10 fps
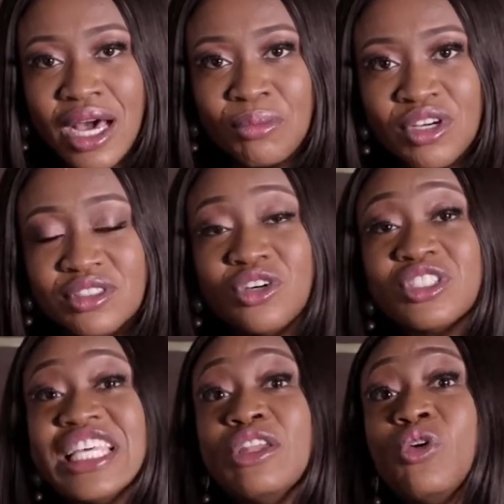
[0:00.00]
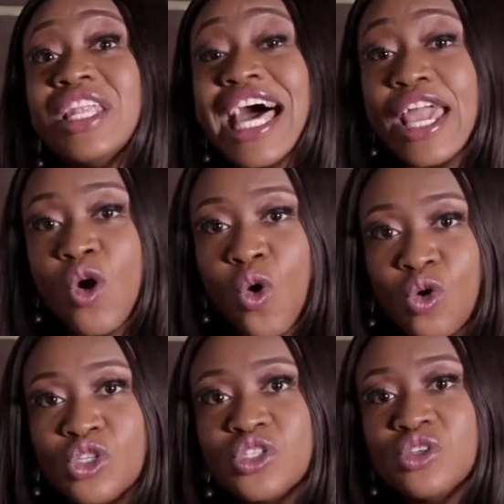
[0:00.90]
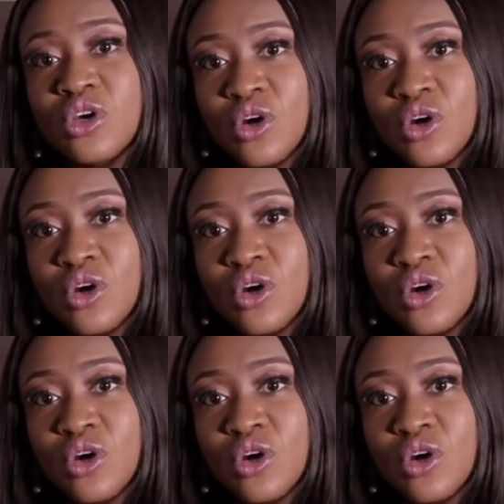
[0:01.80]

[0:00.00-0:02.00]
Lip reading: conduct an online course